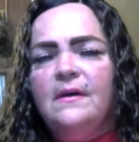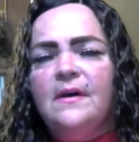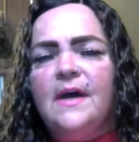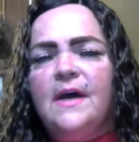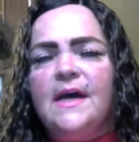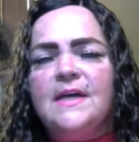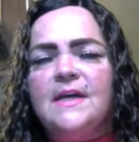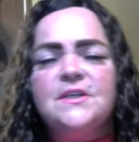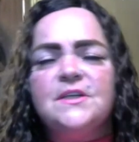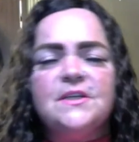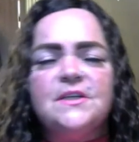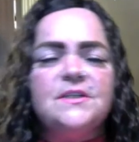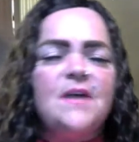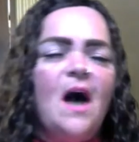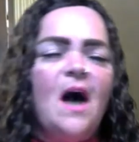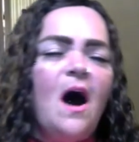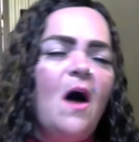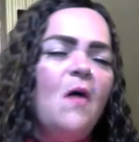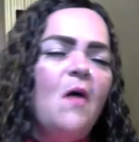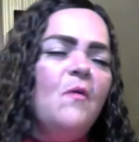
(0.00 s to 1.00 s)
it just
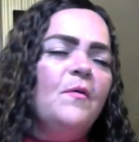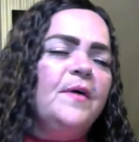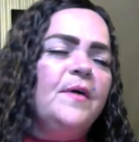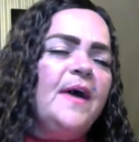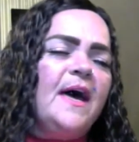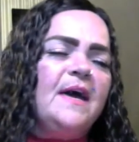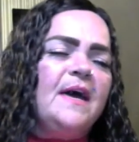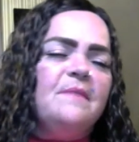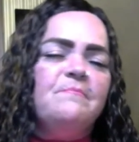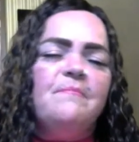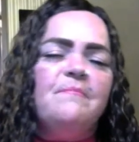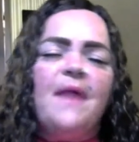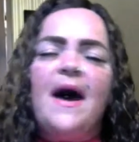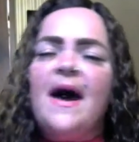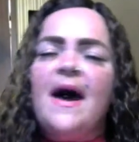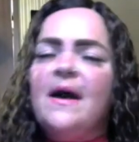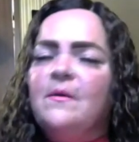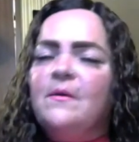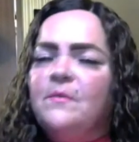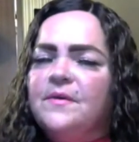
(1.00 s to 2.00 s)
all came
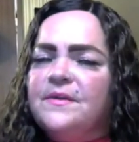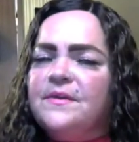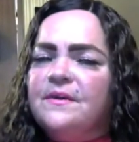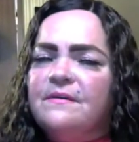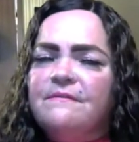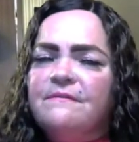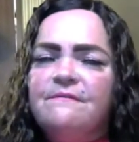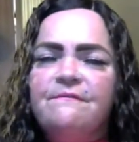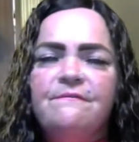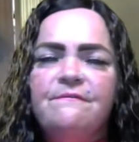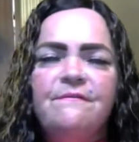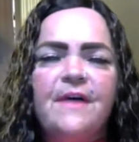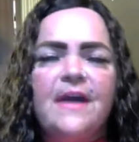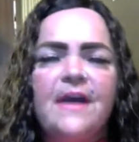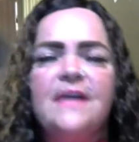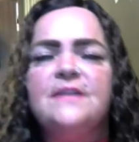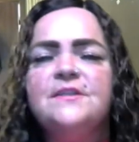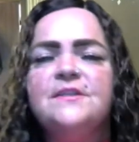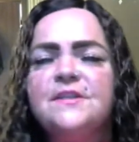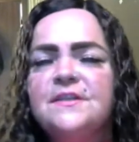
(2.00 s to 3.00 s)
back with a
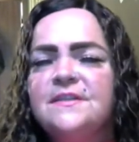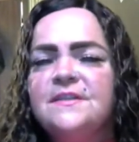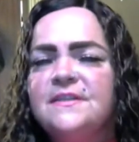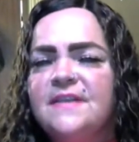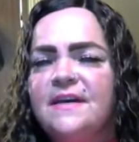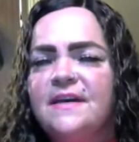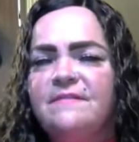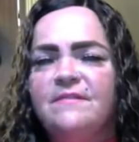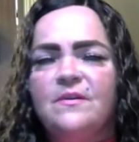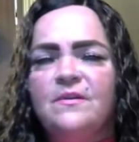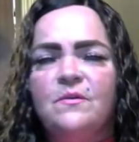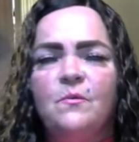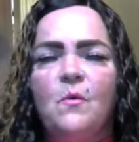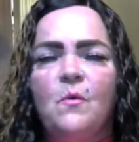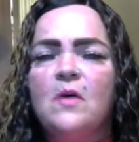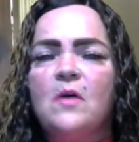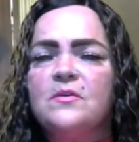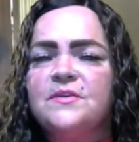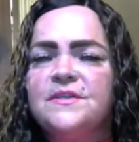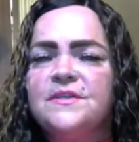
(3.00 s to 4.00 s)
vengeance, even
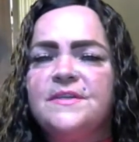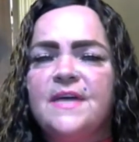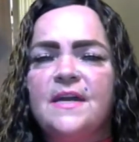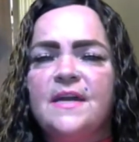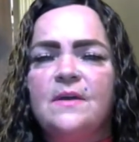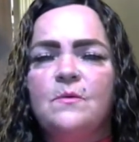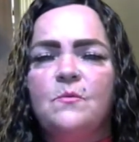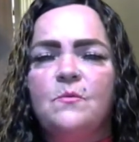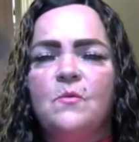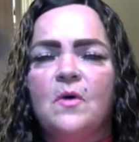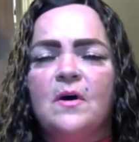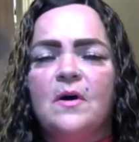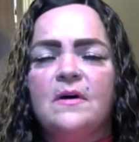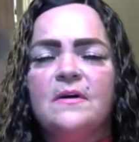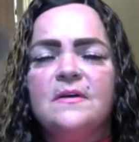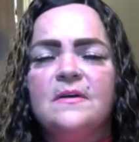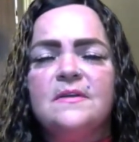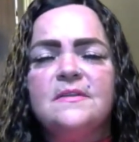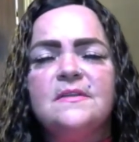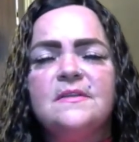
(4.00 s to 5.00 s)
worse than it
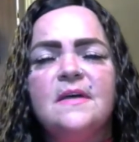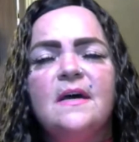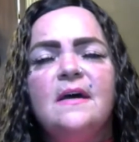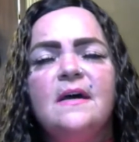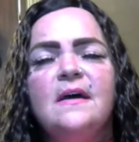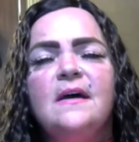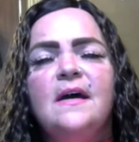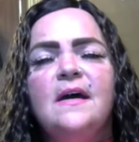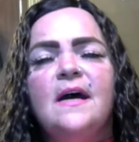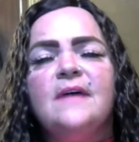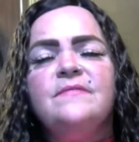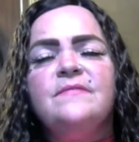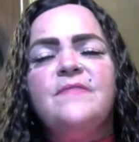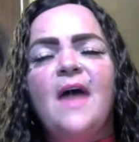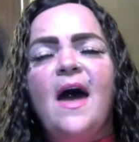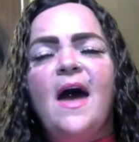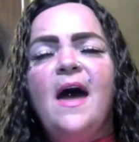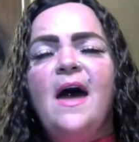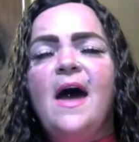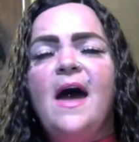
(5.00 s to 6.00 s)
was. And
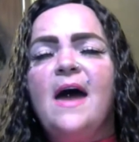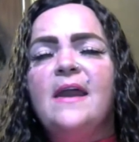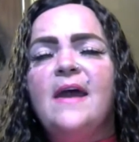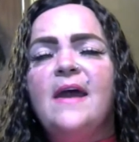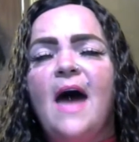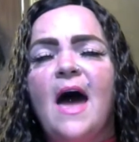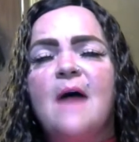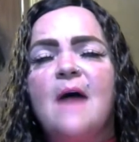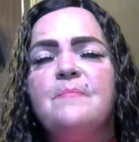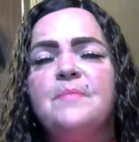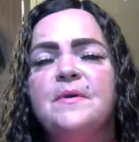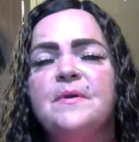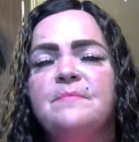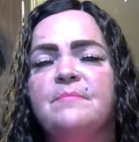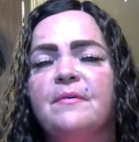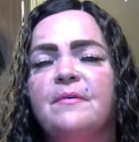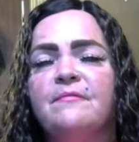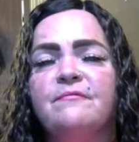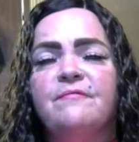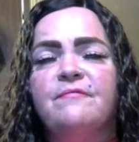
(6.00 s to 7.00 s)
that had happened
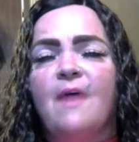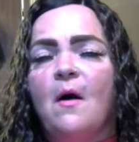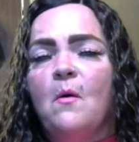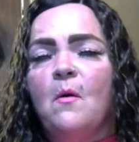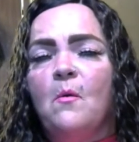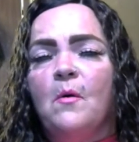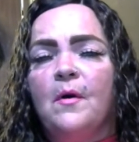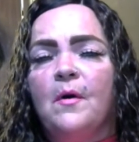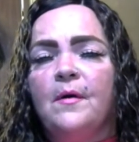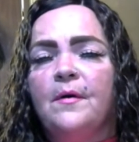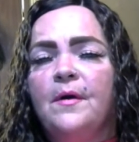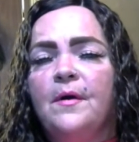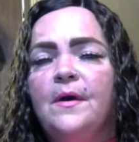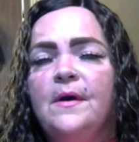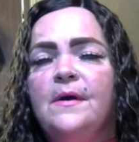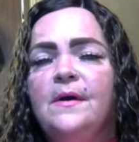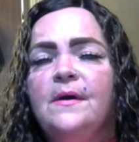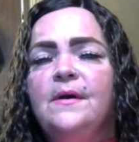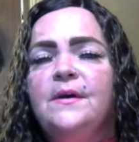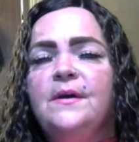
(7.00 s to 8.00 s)
before.
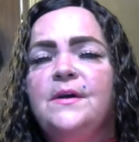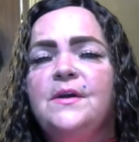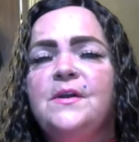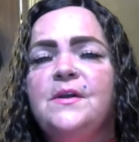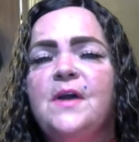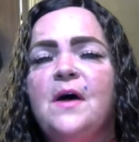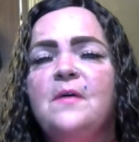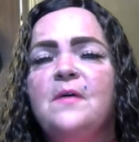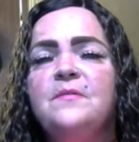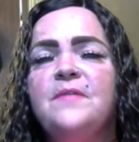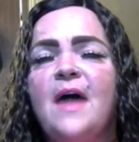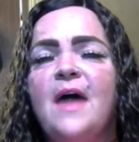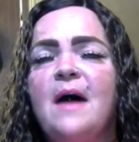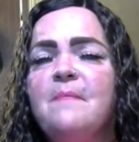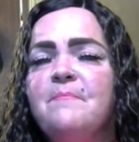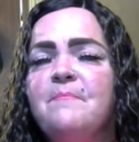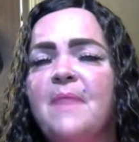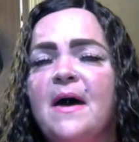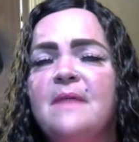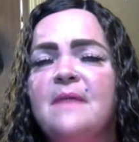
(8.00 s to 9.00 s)
You know,
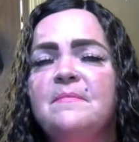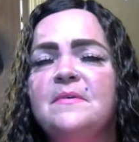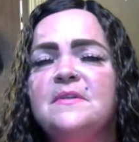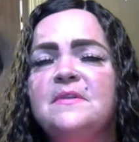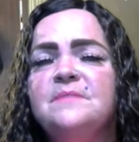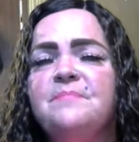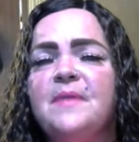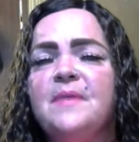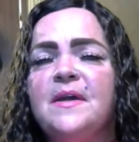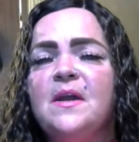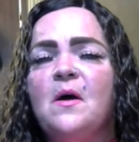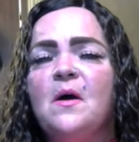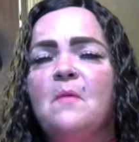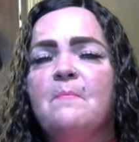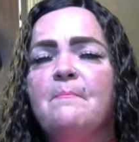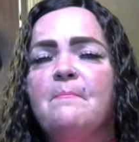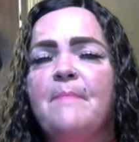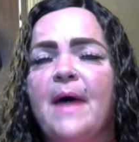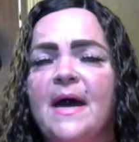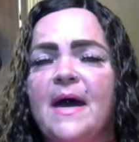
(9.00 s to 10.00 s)
that baby's been
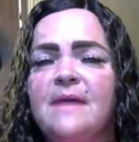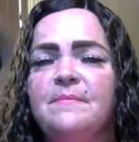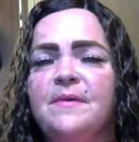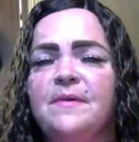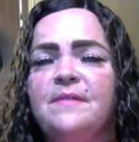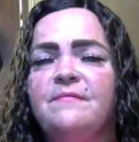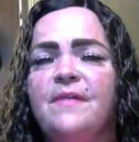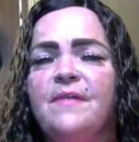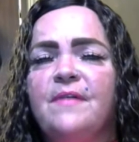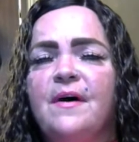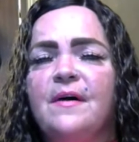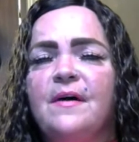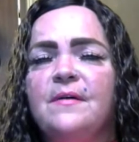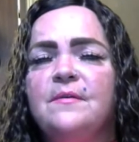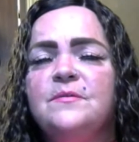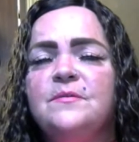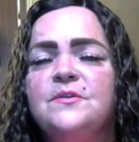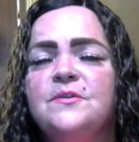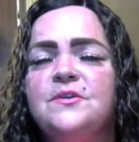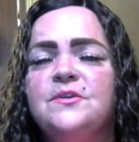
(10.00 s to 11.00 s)
on baby
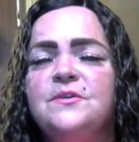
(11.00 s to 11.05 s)
food,